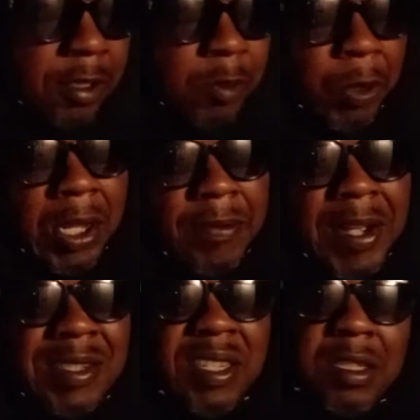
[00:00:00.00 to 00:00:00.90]

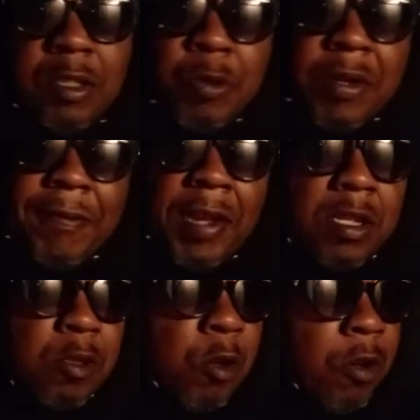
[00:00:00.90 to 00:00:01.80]
Swave, I sent you in the
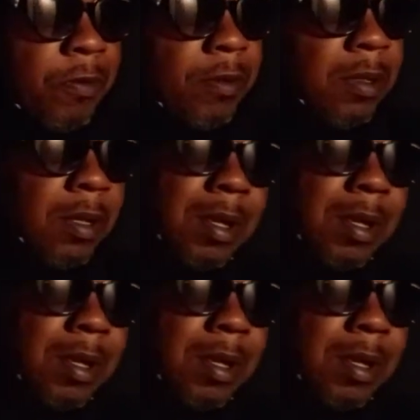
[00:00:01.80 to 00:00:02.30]
face off,